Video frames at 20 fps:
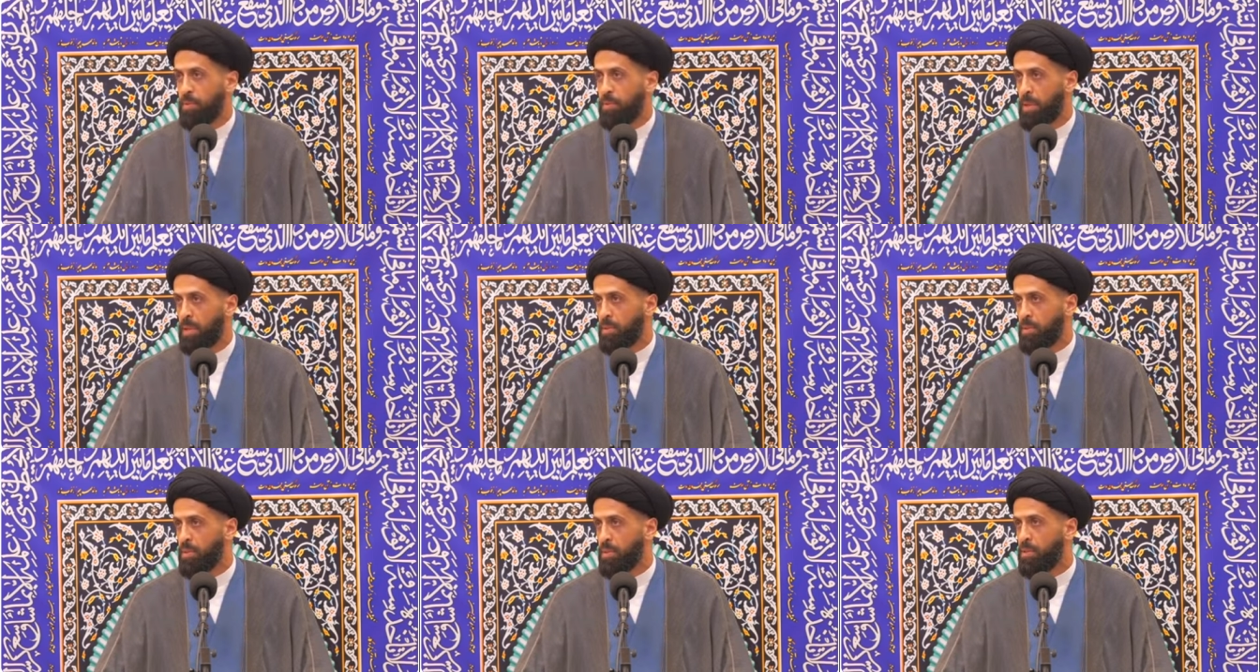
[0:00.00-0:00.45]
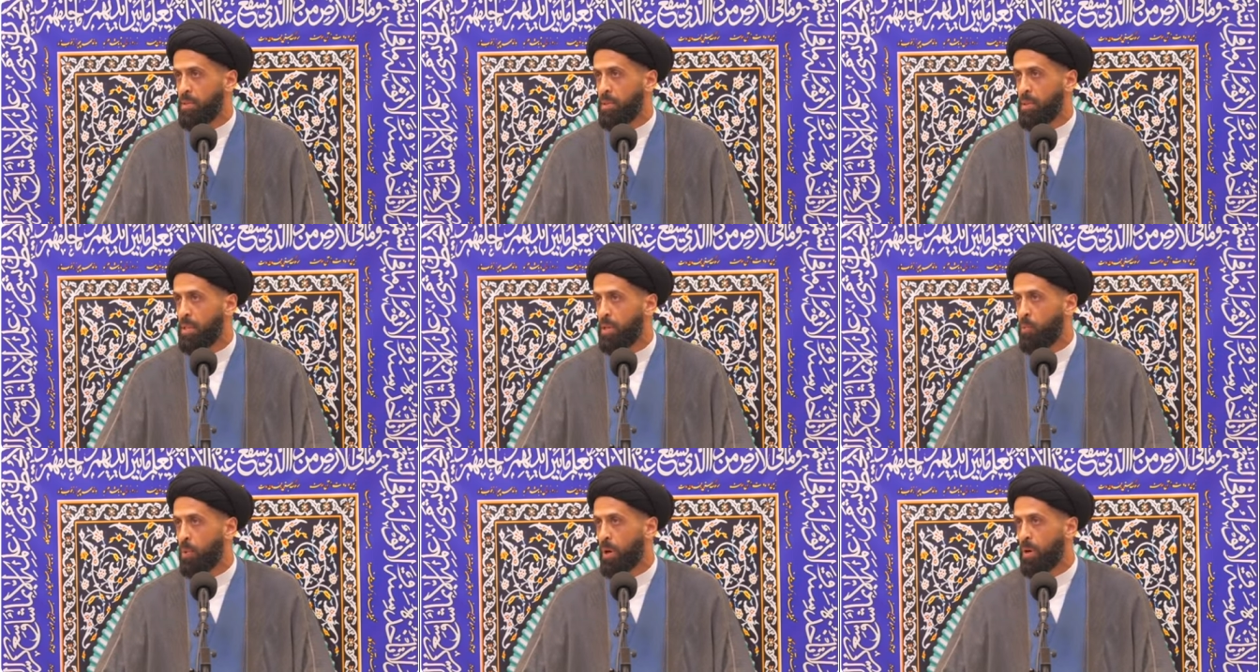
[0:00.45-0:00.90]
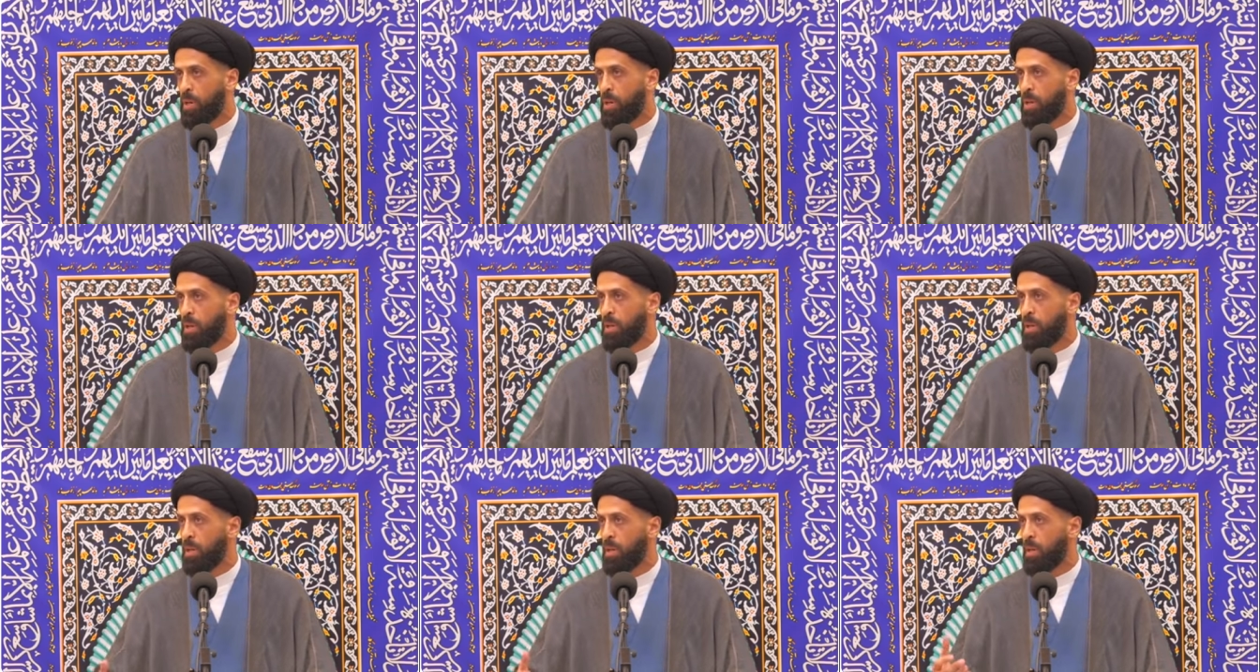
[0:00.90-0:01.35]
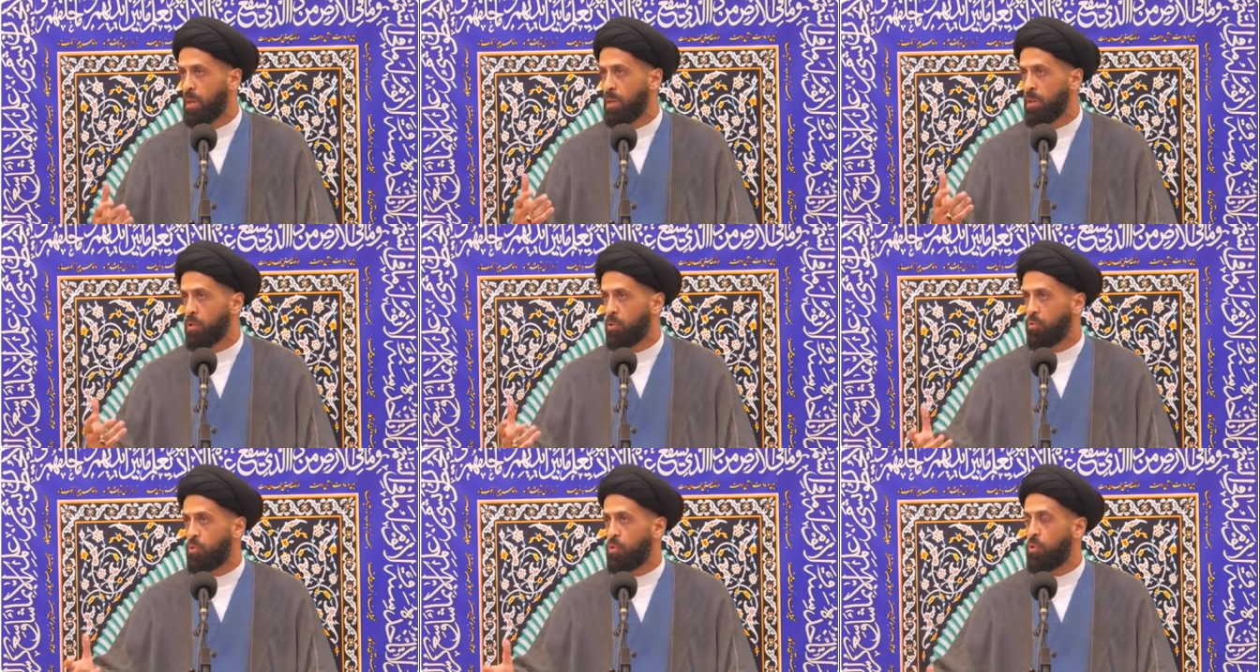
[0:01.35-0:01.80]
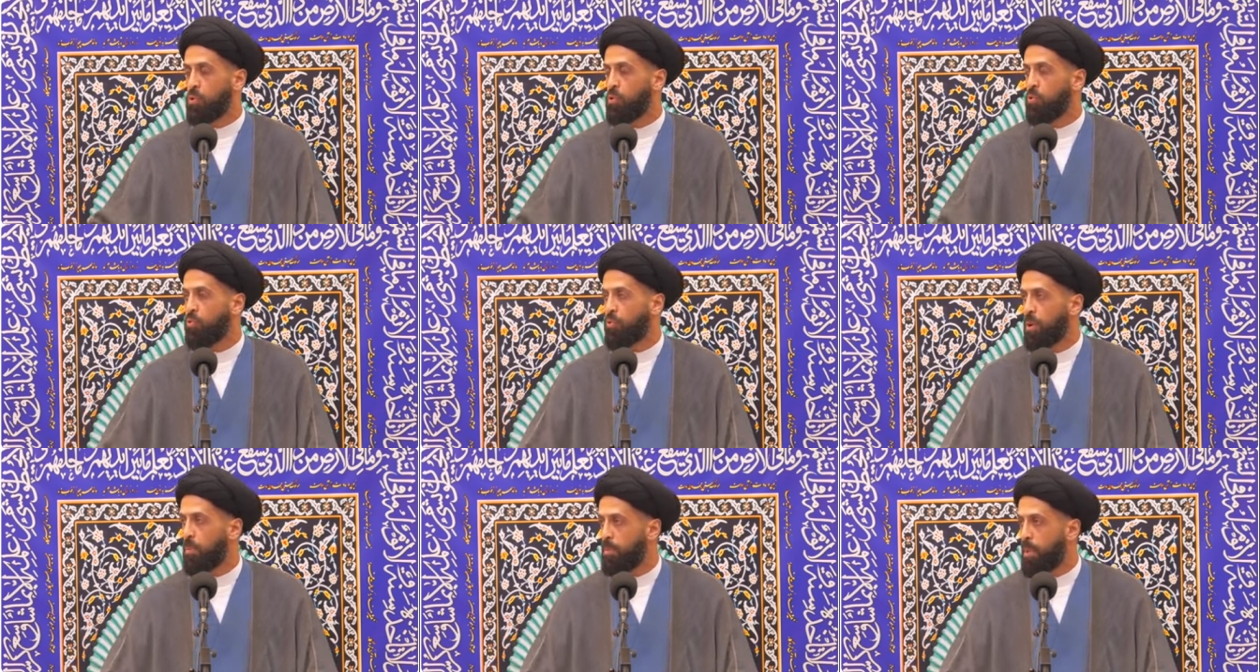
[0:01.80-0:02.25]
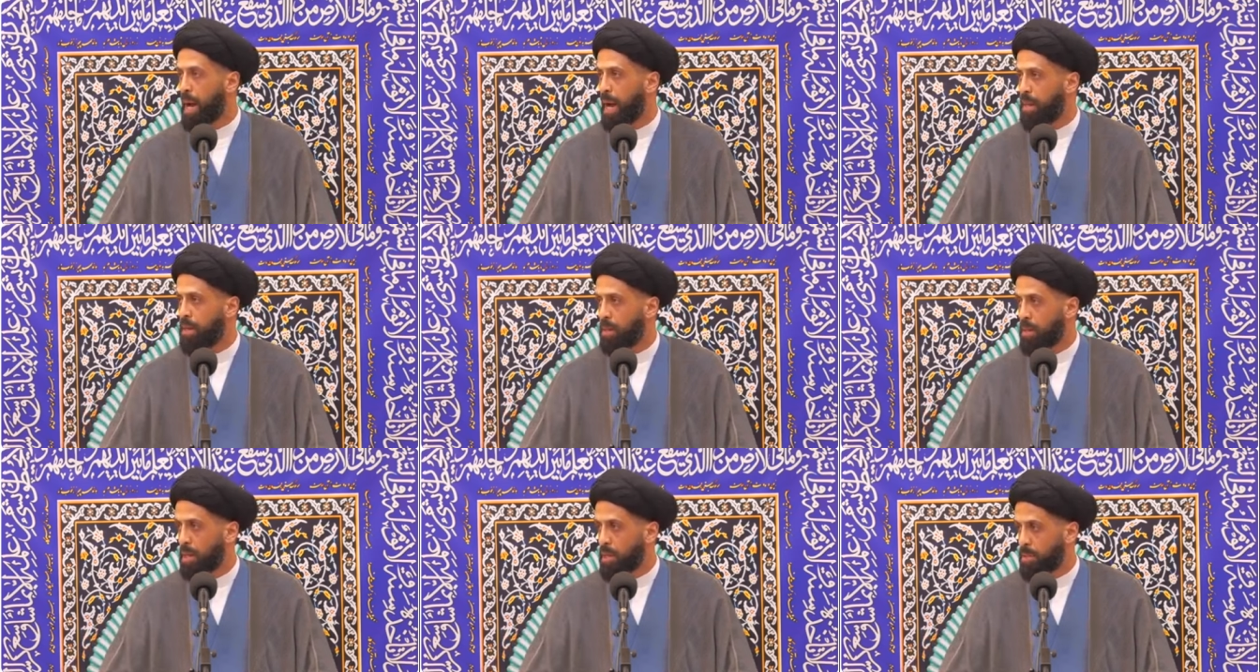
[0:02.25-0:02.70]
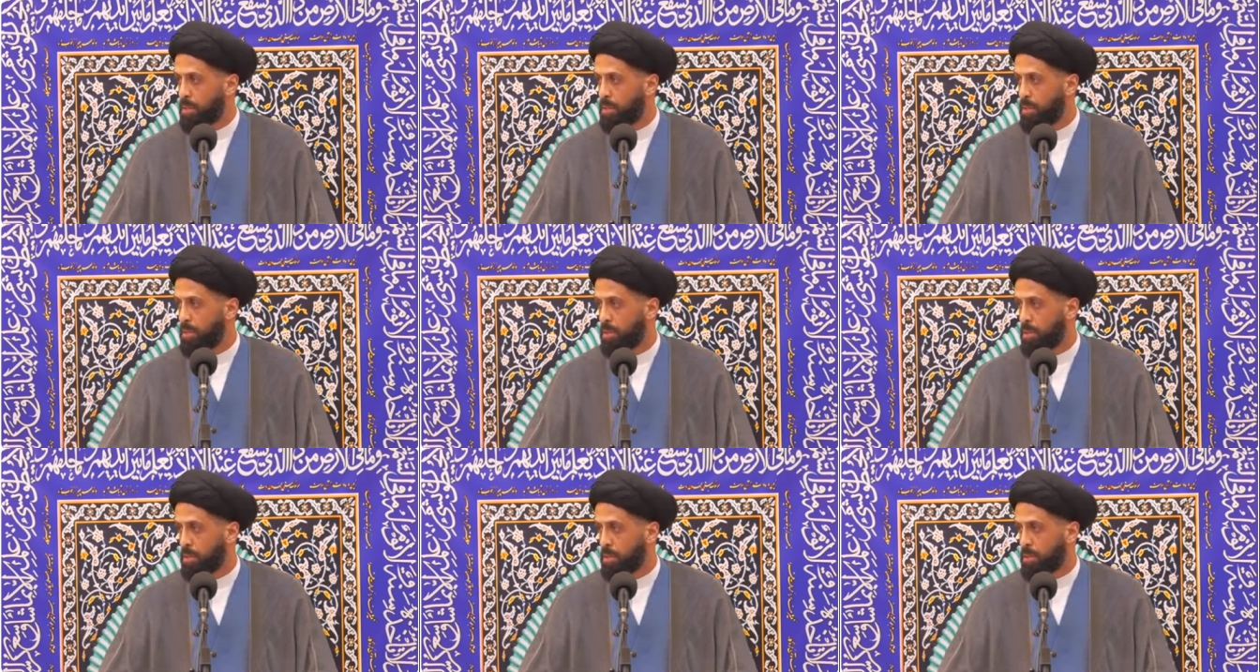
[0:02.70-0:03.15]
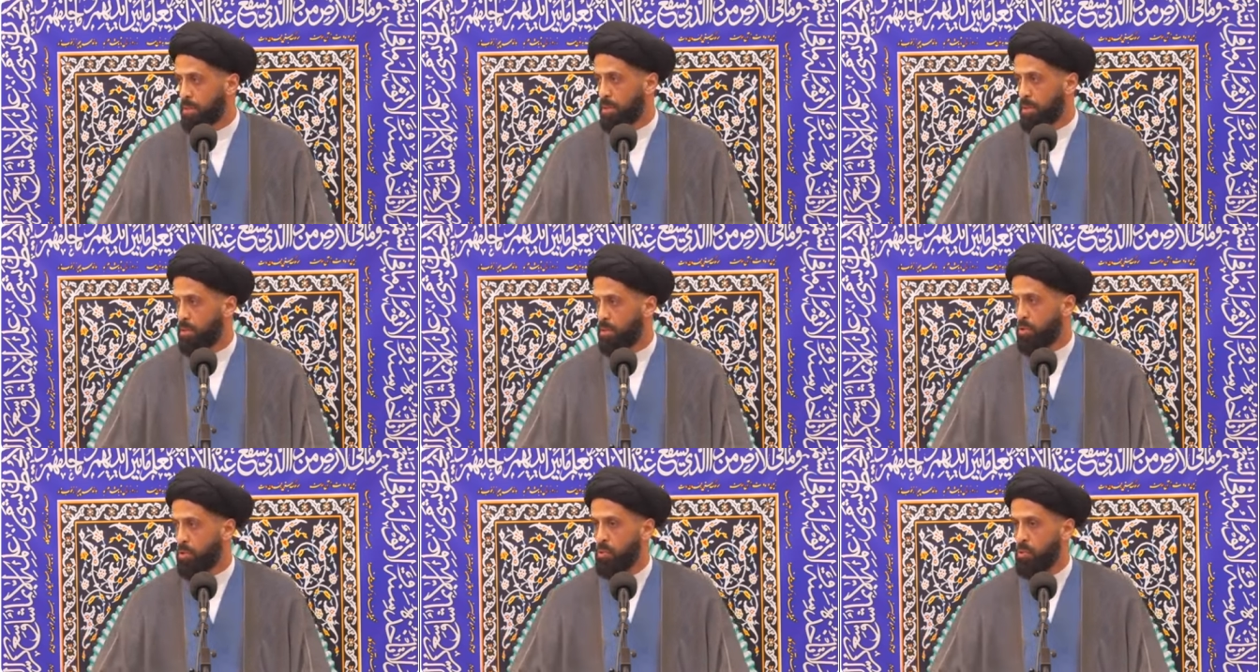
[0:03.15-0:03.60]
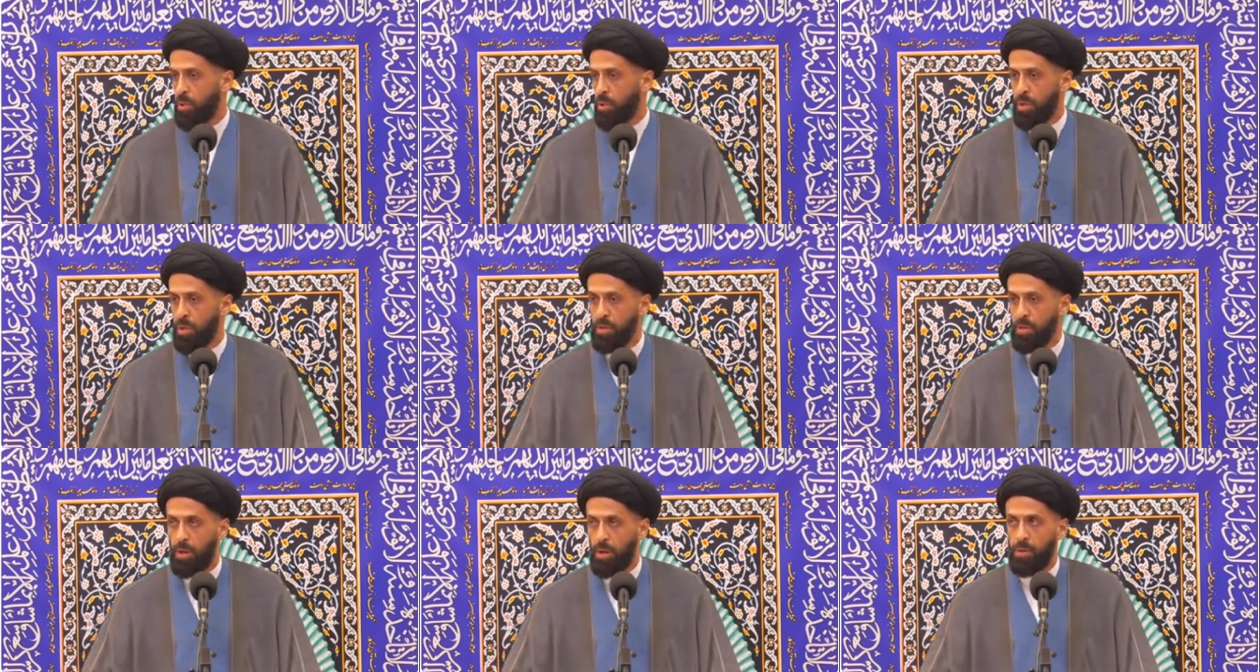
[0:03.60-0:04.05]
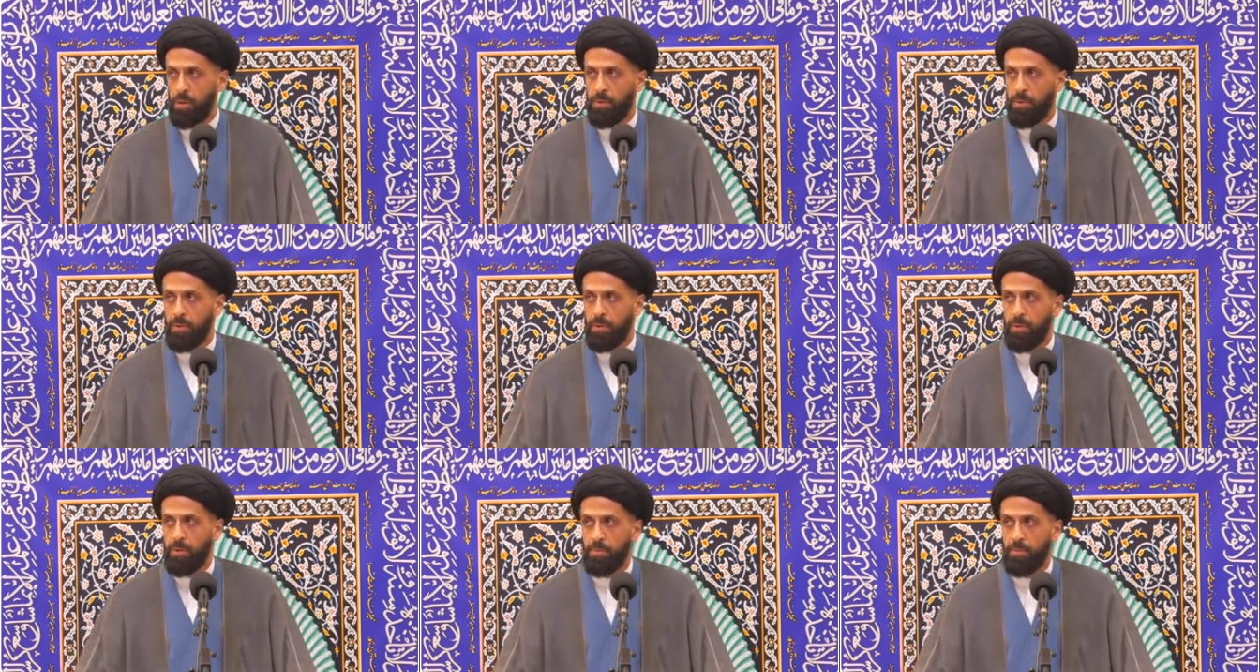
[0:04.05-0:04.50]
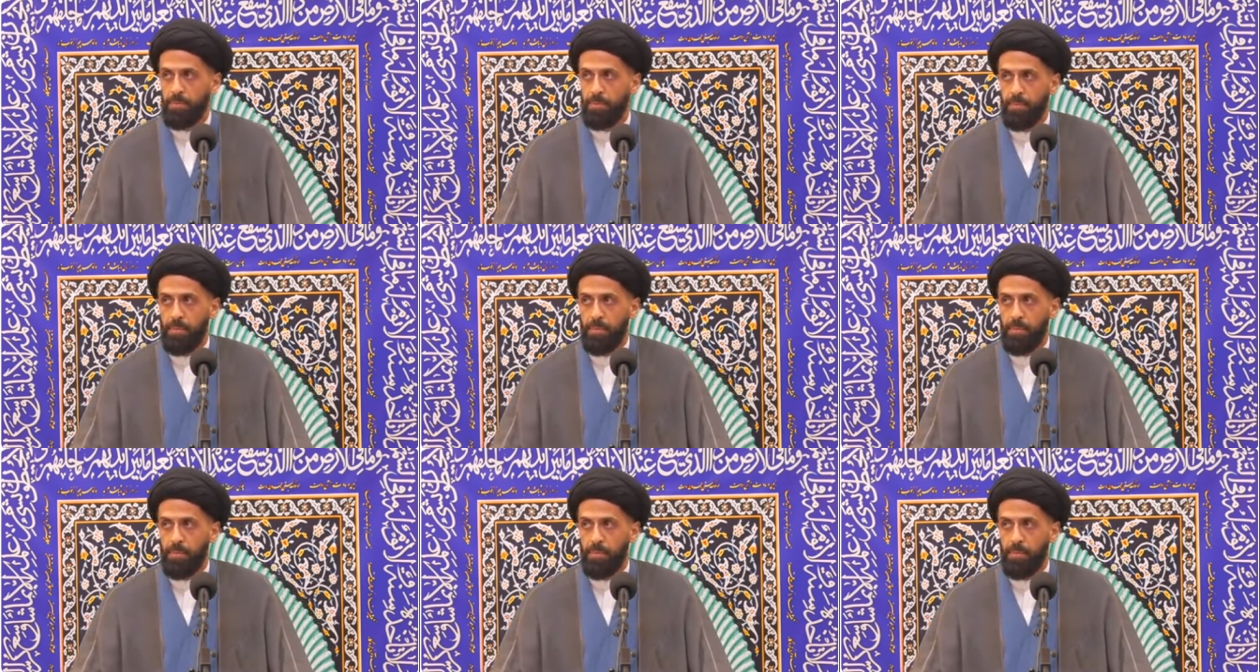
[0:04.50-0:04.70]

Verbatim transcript: It is the city where he grew from adolescence into an adult